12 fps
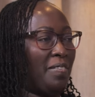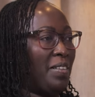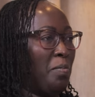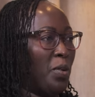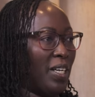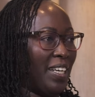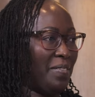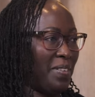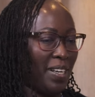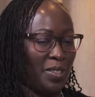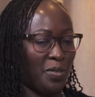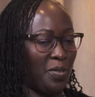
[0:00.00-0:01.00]
have the morning
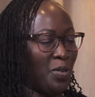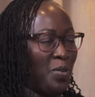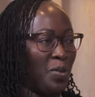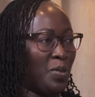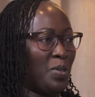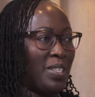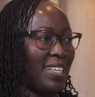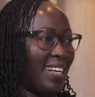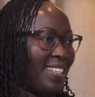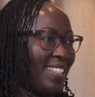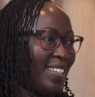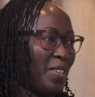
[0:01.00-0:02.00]
fights of whose turn
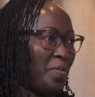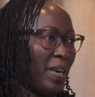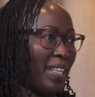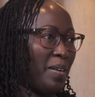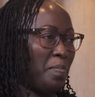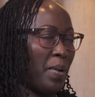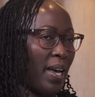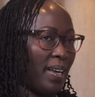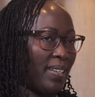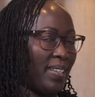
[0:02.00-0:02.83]
mm. is it to make the bed.